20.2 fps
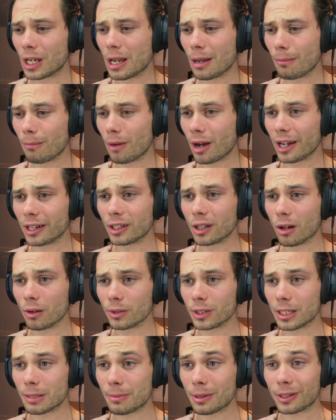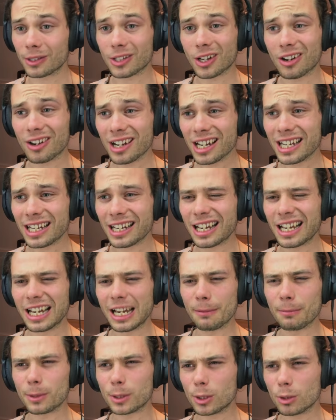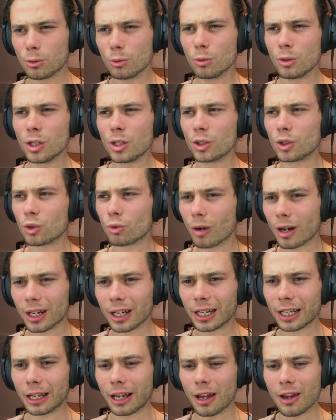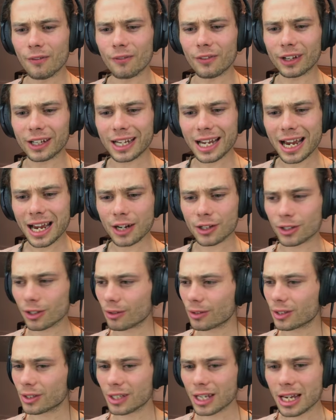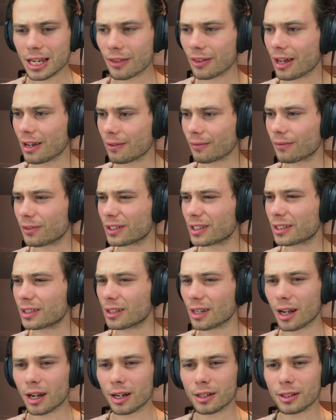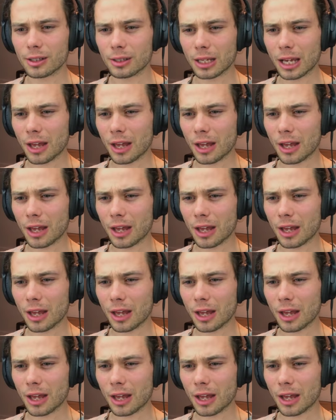my goals here because I am still struggling for cash. I'll say that for starters.